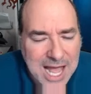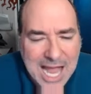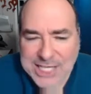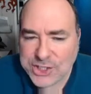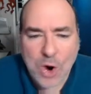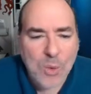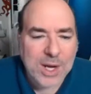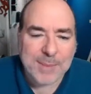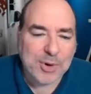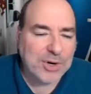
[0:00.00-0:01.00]
I don't
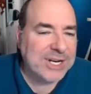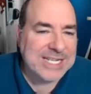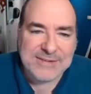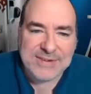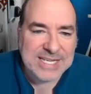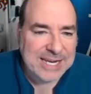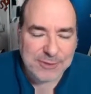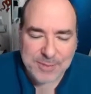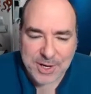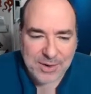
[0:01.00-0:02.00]
want to burn a DVD
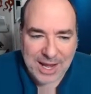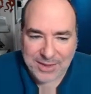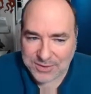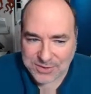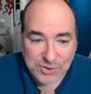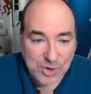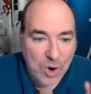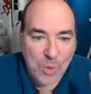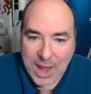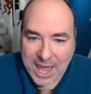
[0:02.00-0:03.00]
from here either. There's
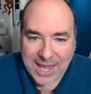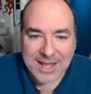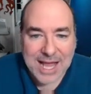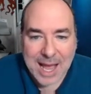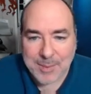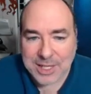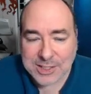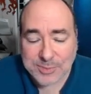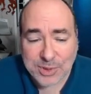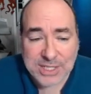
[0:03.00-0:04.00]
no way I'm going to
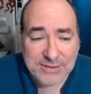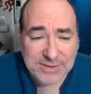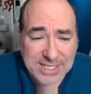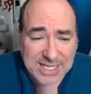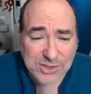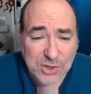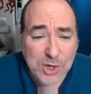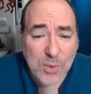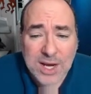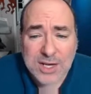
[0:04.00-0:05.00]
let it burn a DVD. So
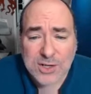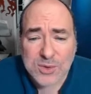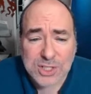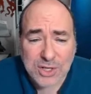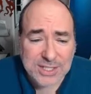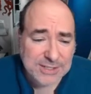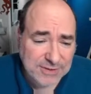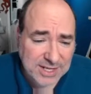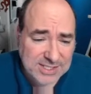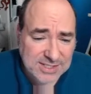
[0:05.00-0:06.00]
you want to do is look at
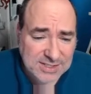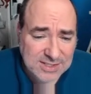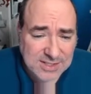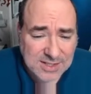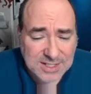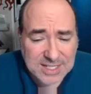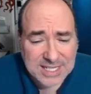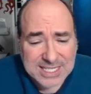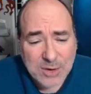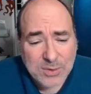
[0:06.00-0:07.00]
devices.
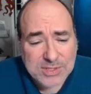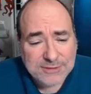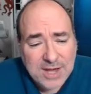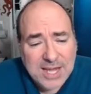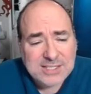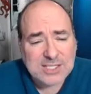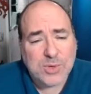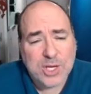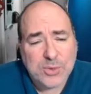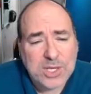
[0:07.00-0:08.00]
Now with devices,
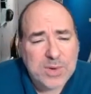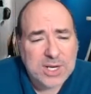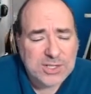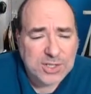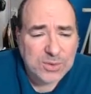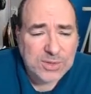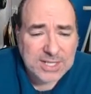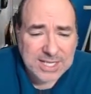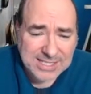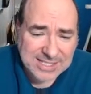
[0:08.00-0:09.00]
what you really want to do
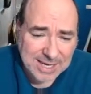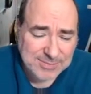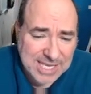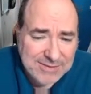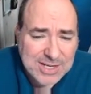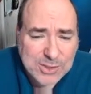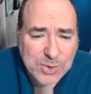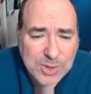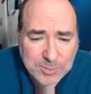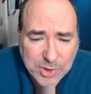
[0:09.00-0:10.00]
is say, I'm saving it
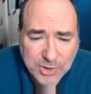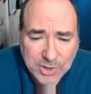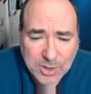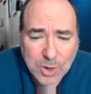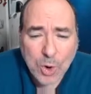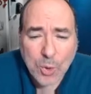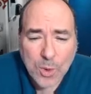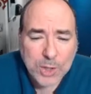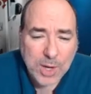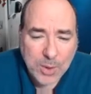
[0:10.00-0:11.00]
to a computer.
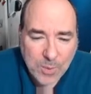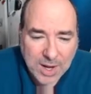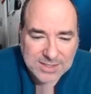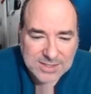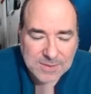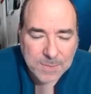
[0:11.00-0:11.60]
What do I want?